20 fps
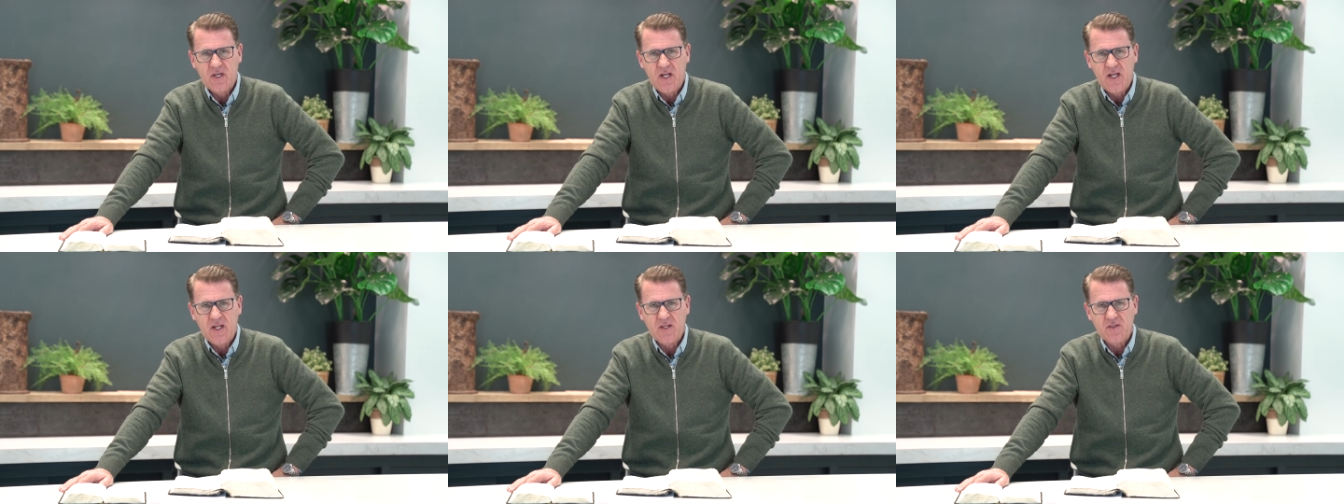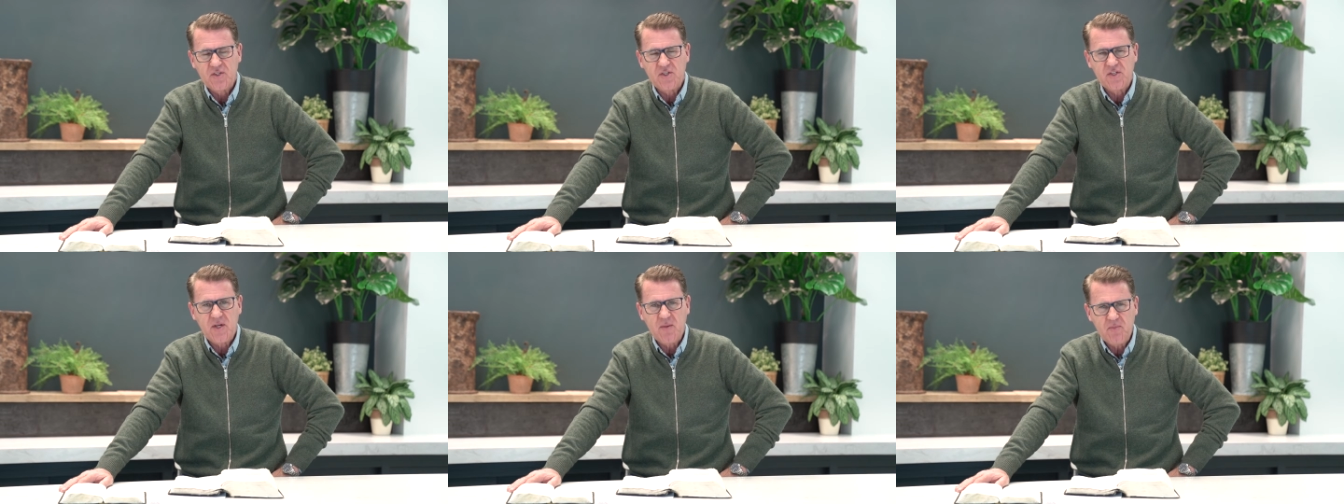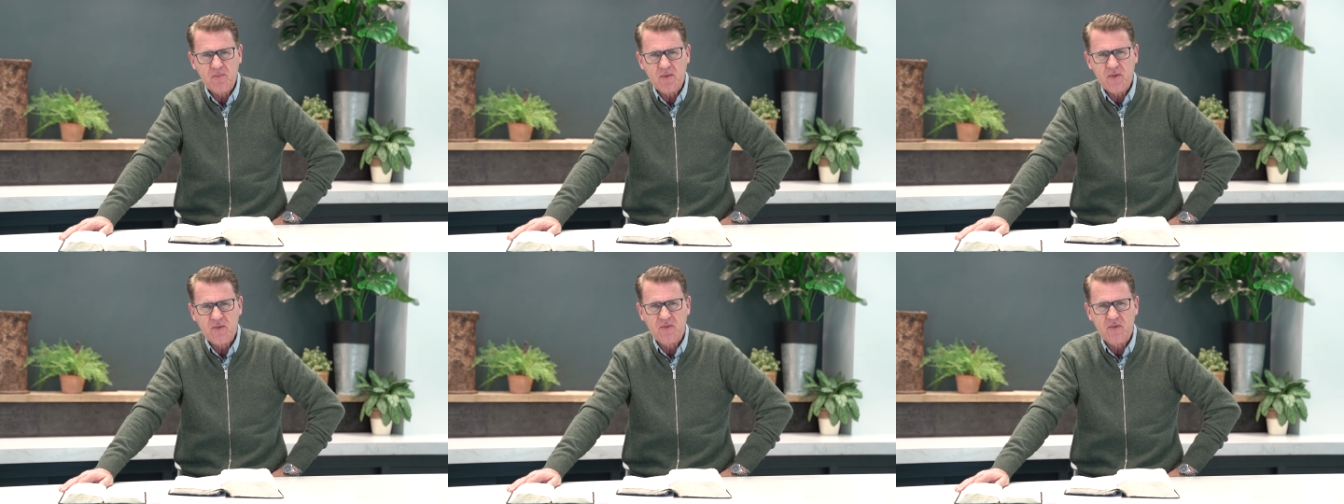and
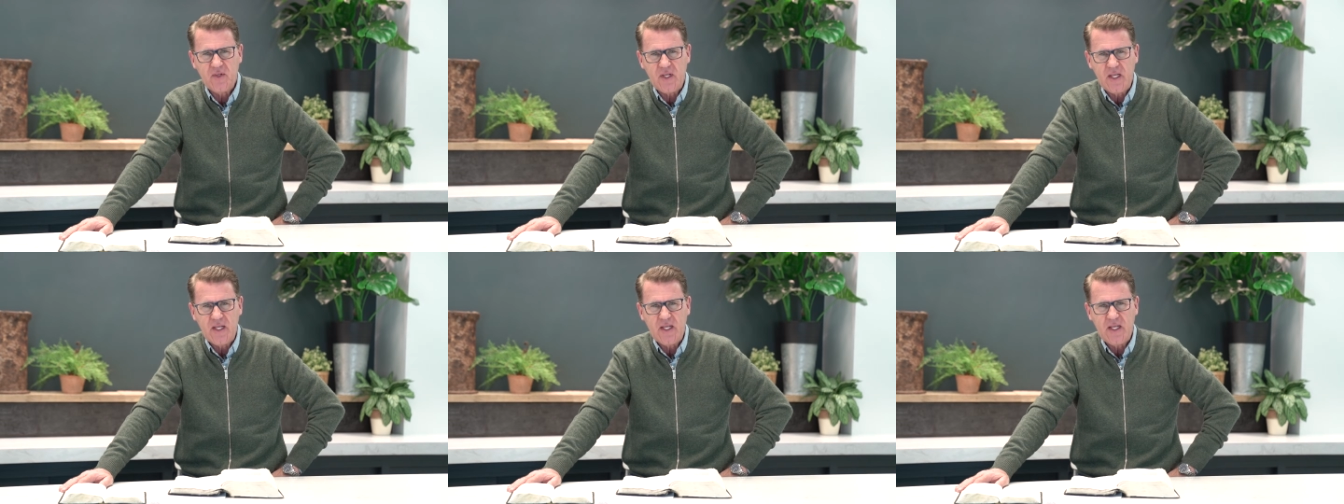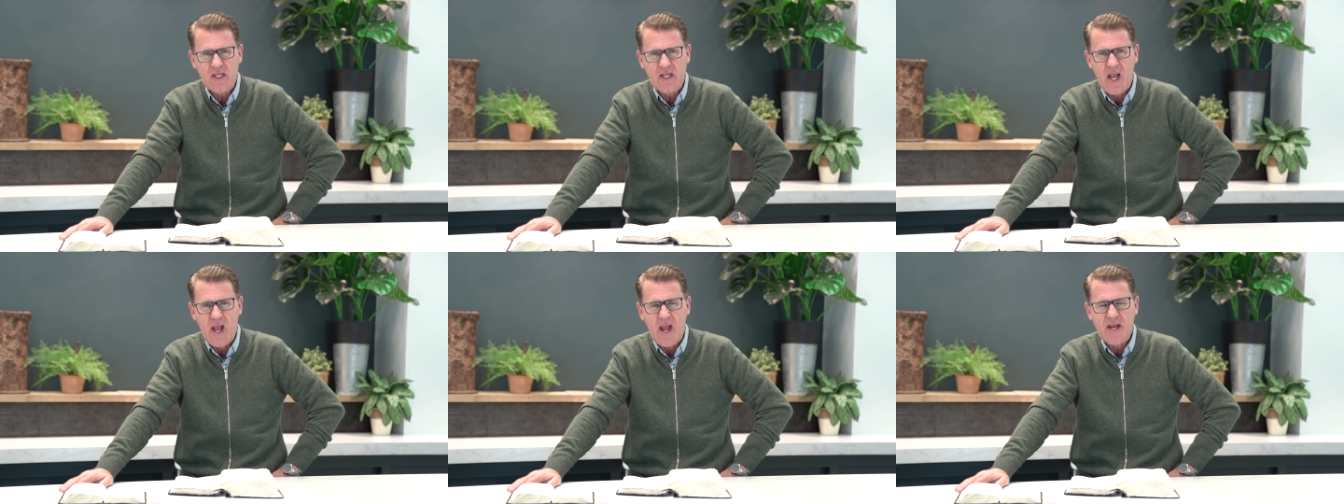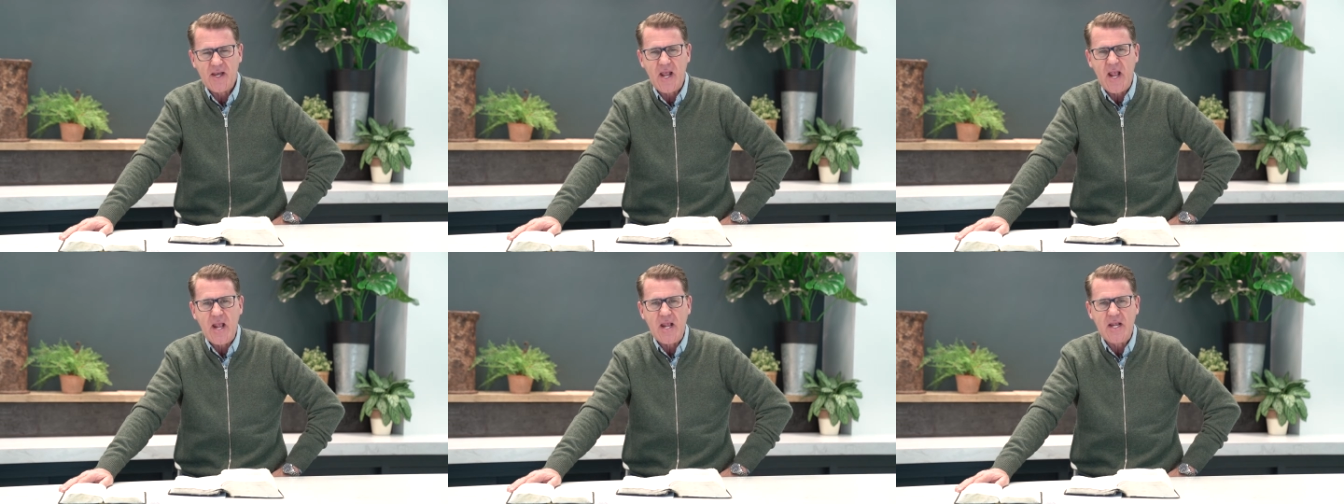sympathy
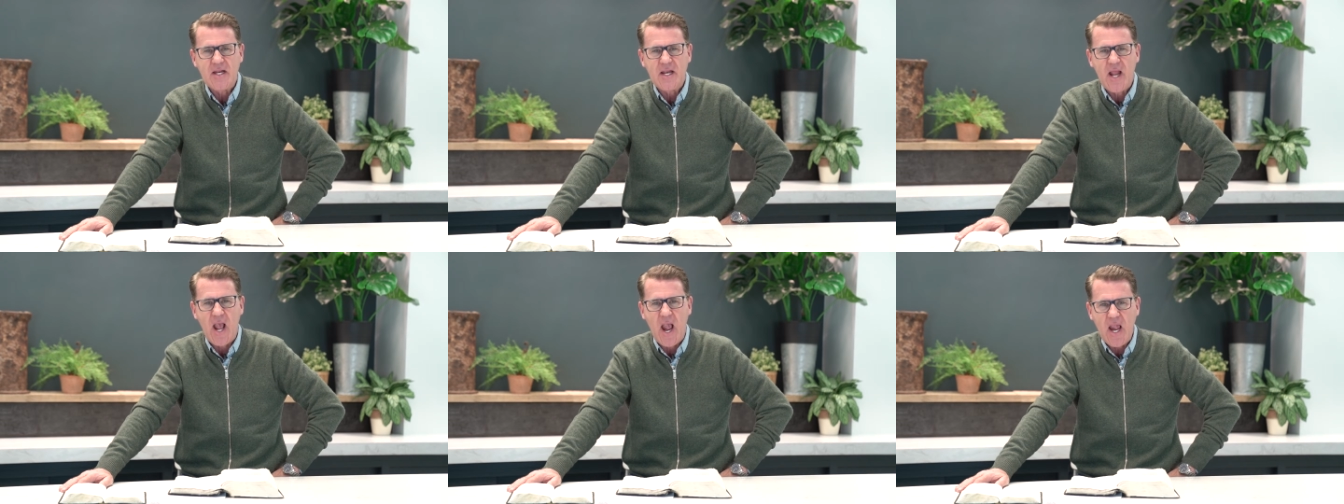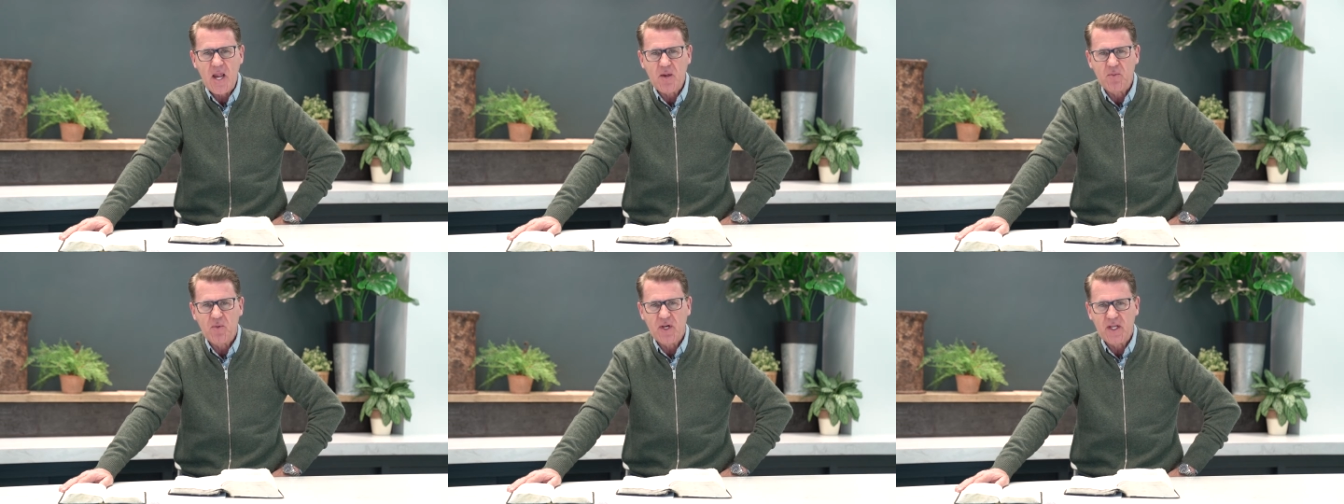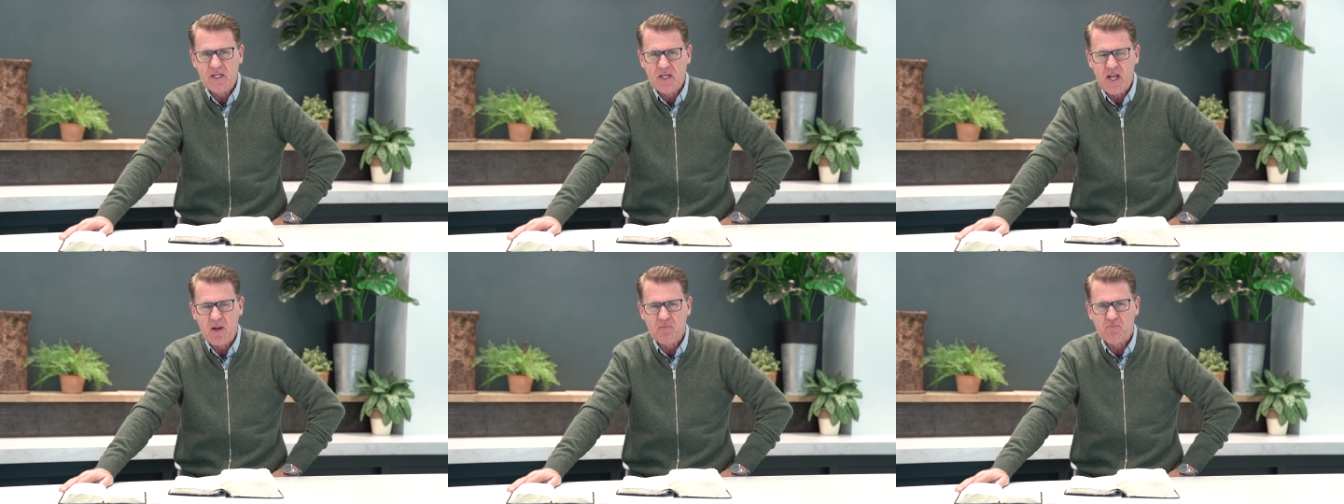and
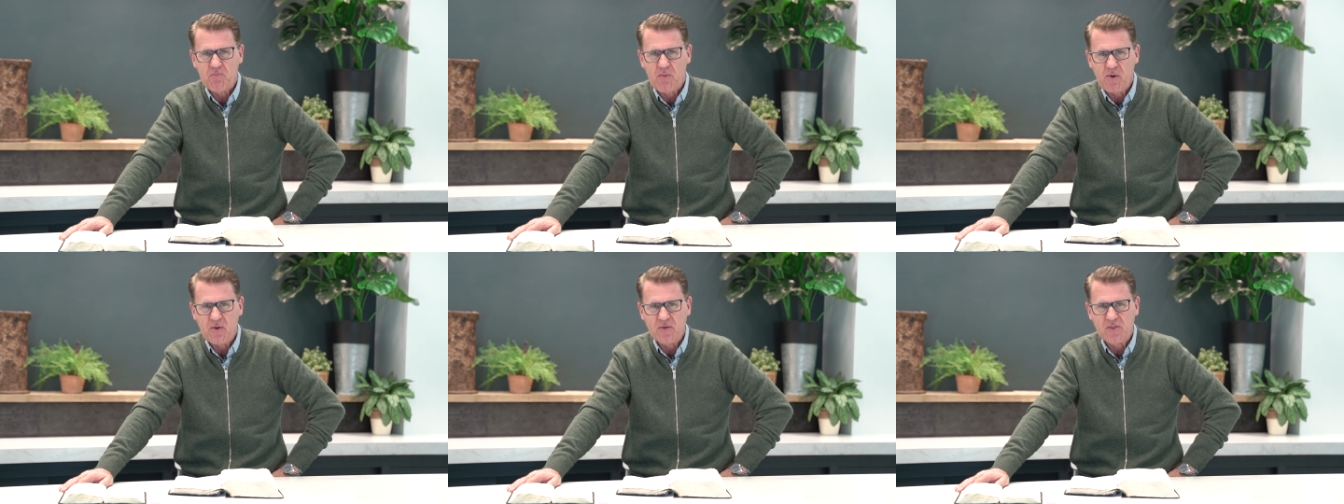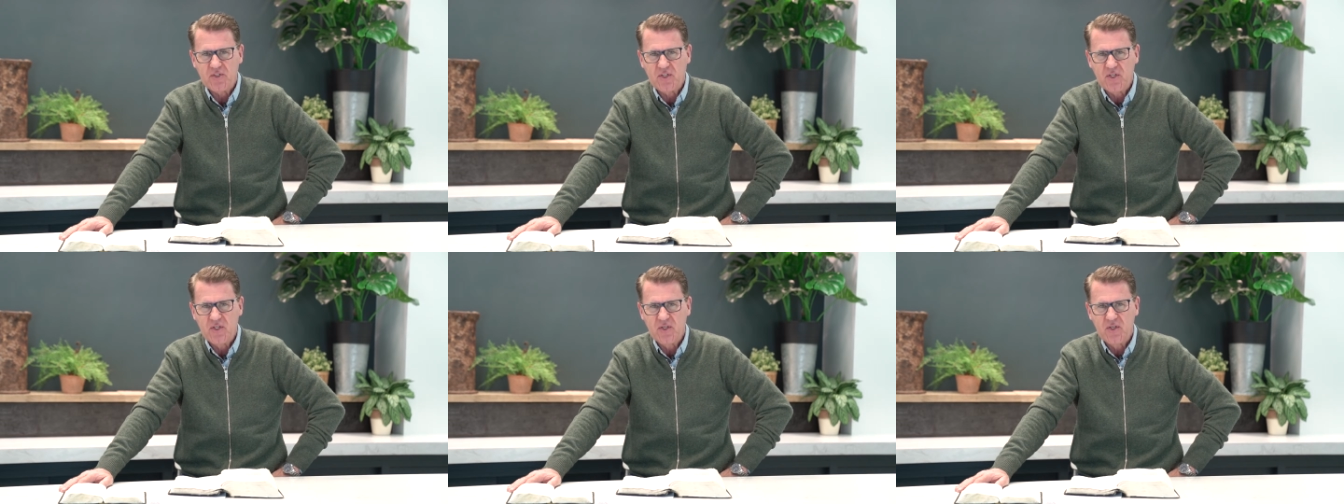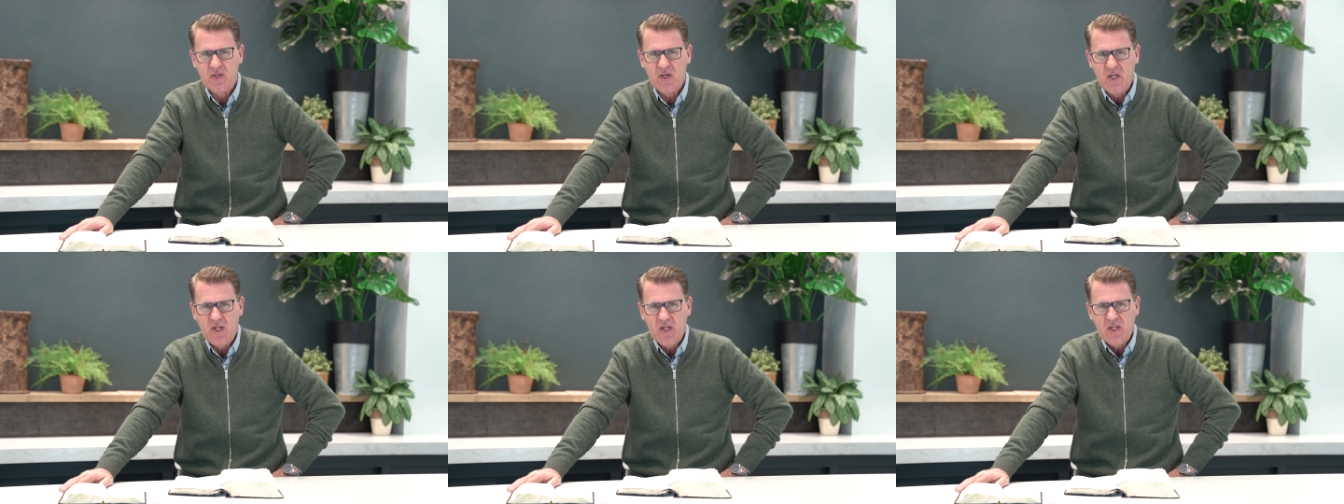enabling that
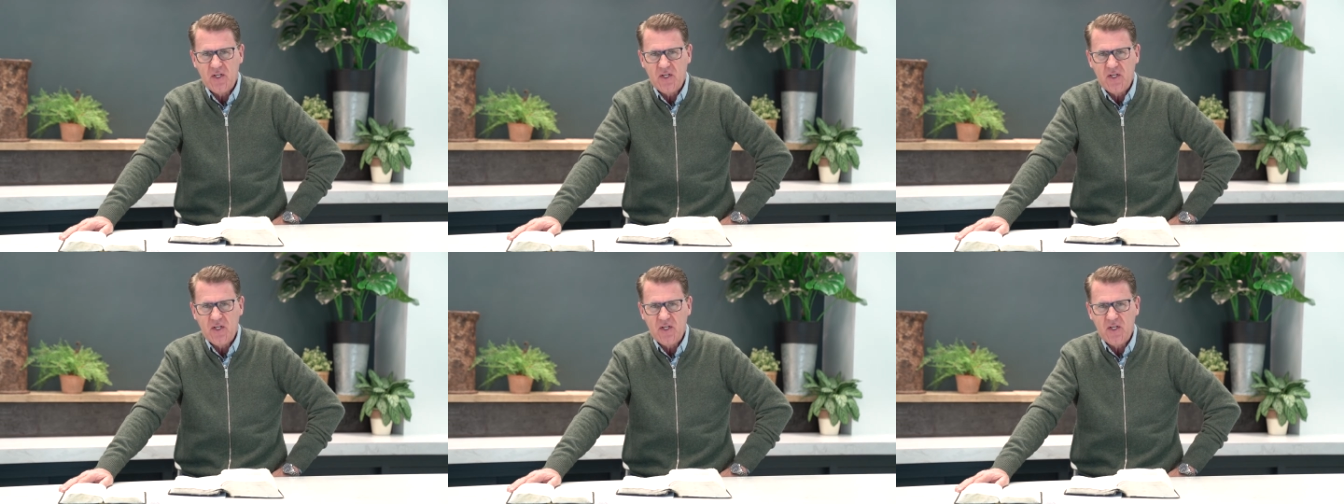person